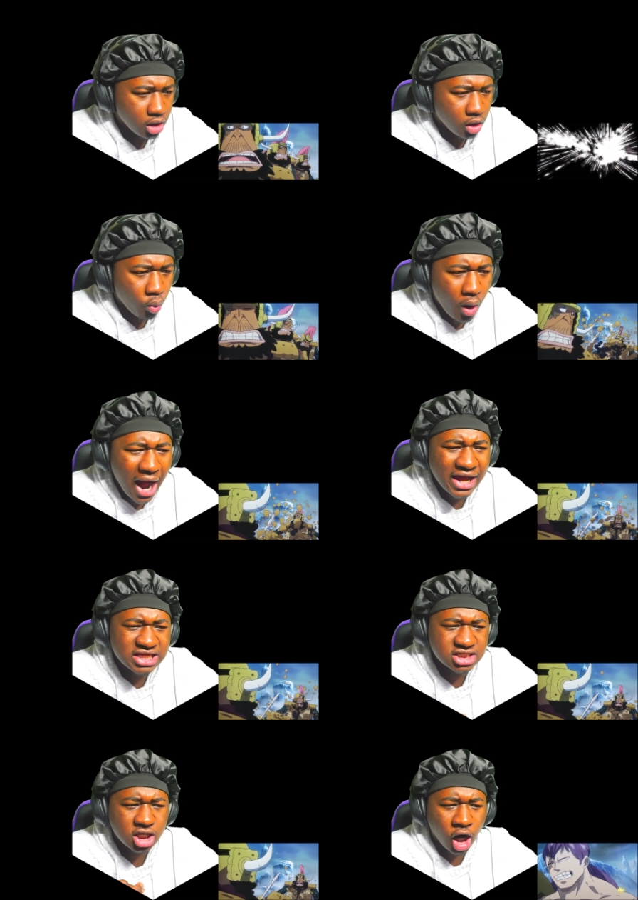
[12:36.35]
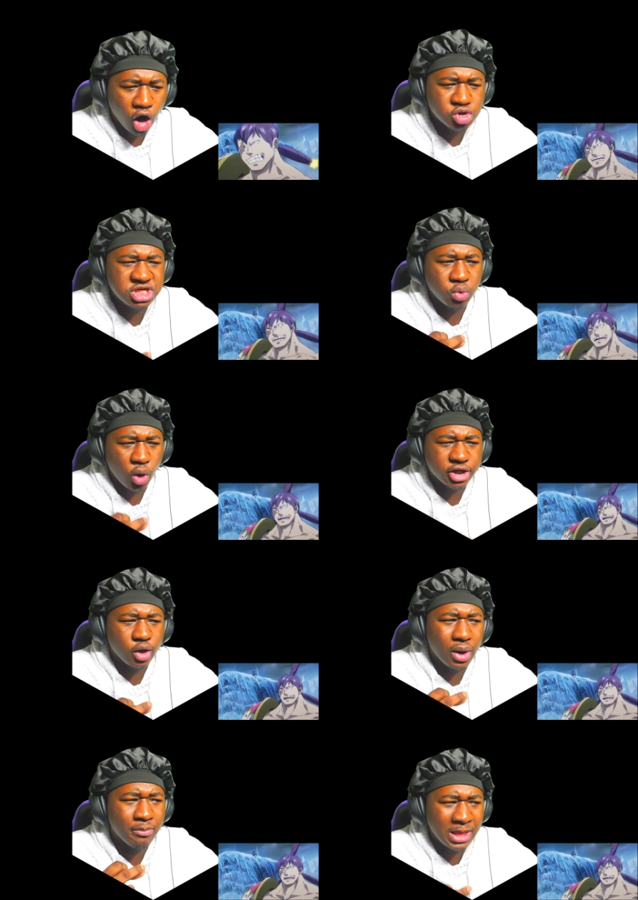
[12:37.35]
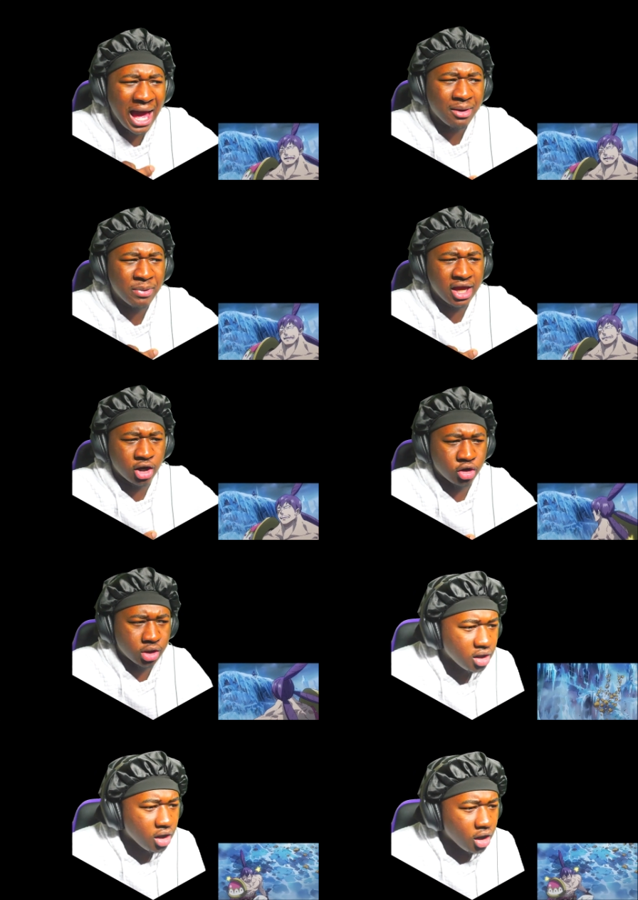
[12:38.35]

Why is a Koji working with Blackbeard?